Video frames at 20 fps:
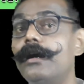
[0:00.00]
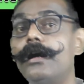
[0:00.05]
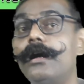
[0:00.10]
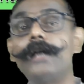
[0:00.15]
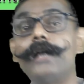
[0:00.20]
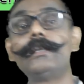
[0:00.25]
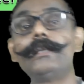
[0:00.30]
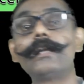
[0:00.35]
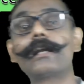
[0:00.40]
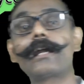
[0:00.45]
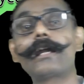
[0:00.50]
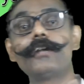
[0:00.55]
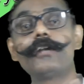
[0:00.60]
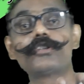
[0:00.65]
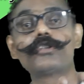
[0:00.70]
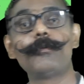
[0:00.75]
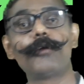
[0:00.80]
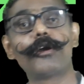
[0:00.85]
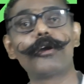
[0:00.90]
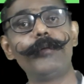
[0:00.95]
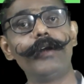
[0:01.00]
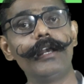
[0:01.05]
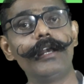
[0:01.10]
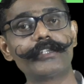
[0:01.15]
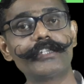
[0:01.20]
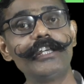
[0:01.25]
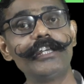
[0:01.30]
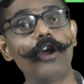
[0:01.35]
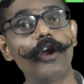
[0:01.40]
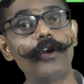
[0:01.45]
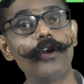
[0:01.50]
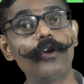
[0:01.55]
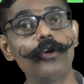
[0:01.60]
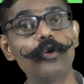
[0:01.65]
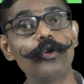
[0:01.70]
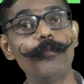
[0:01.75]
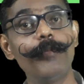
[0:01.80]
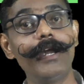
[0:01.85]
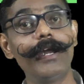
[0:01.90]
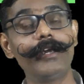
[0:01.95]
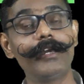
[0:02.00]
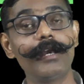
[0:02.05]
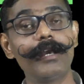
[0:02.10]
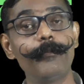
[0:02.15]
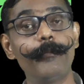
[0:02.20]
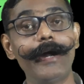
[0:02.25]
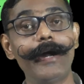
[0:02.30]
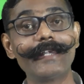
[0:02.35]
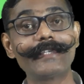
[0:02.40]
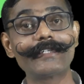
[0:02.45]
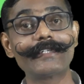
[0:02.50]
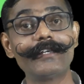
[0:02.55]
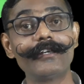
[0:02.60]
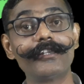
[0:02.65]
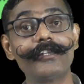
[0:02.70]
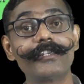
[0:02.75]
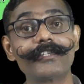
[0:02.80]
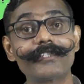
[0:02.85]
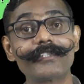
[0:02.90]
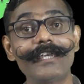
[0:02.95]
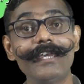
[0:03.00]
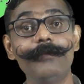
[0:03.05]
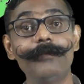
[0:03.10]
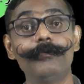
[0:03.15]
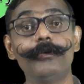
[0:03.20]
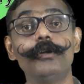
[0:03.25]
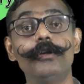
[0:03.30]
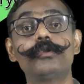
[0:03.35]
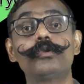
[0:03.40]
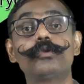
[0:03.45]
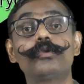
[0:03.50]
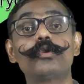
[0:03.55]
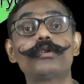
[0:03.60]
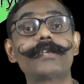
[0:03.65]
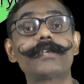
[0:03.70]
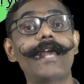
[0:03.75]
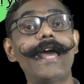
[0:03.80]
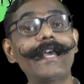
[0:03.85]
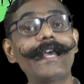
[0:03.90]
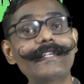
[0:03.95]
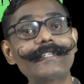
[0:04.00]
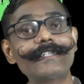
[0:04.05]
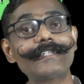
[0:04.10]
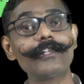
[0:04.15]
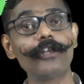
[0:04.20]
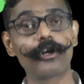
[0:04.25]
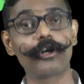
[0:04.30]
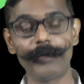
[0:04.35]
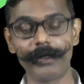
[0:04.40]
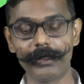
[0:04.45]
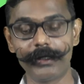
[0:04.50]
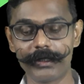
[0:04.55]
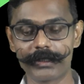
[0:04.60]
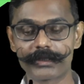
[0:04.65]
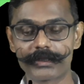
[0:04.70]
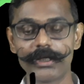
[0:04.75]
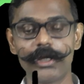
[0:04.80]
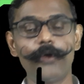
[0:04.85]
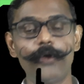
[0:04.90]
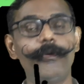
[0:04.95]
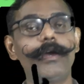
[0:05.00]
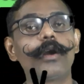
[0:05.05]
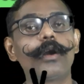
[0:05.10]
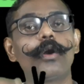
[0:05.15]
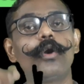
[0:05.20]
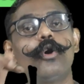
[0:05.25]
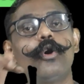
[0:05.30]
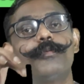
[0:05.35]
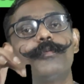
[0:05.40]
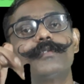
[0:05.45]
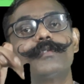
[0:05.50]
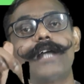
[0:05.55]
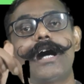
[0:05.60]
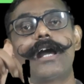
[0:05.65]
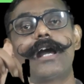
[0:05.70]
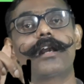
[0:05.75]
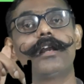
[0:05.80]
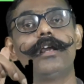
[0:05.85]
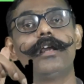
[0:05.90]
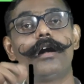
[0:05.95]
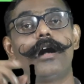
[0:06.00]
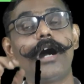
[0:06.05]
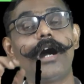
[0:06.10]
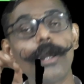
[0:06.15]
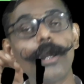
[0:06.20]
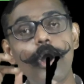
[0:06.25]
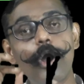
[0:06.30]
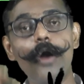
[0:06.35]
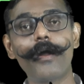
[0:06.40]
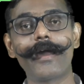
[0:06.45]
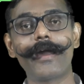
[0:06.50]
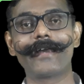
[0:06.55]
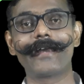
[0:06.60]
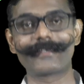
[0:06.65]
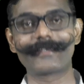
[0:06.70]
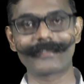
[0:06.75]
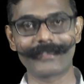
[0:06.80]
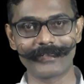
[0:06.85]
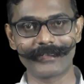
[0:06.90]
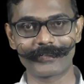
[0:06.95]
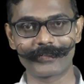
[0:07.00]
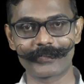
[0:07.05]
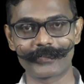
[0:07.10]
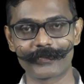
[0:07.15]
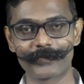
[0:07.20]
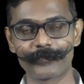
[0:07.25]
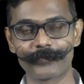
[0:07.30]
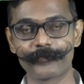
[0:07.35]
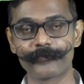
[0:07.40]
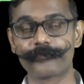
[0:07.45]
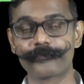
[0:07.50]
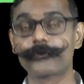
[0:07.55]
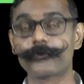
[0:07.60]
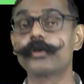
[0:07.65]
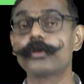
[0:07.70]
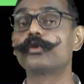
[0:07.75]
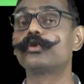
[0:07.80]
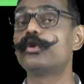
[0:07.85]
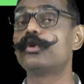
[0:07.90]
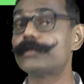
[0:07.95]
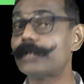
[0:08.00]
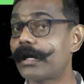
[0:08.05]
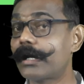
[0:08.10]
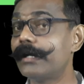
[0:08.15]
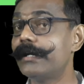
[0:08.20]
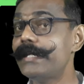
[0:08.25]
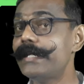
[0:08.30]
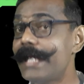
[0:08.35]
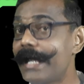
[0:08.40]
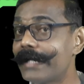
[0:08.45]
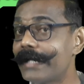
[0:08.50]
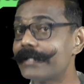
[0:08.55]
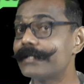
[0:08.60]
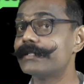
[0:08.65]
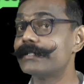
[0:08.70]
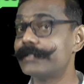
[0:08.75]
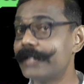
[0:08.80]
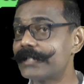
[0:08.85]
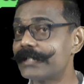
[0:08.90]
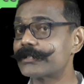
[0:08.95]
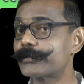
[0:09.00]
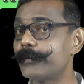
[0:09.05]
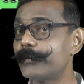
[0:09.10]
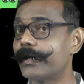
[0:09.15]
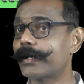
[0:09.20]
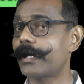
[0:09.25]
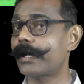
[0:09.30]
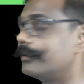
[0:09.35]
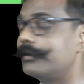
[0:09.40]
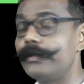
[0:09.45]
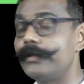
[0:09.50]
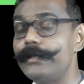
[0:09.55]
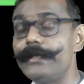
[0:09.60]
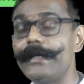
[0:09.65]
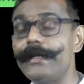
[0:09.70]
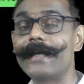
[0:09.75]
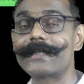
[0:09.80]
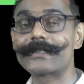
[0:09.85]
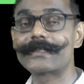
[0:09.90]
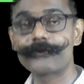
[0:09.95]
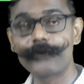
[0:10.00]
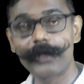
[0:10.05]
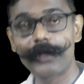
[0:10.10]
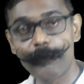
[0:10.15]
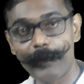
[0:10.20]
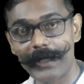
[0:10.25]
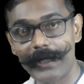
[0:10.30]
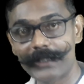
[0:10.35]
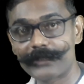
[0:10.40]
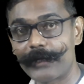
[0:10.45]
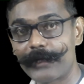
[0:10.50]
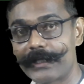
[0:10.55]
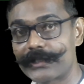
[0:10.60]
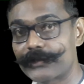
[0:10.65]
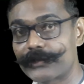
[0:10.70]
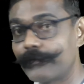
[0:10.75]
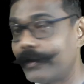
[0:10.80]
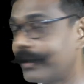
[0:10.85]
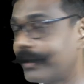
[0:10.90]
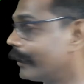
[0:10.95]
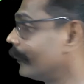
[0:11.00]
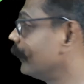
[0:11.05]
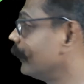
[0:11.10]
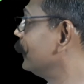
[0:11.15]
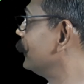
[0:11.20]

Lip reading: other kinds of orbitals, in order to maintain barycenter the same, those are axial orbitals where lobes are along axis. Those are dz square, dx square minus y square.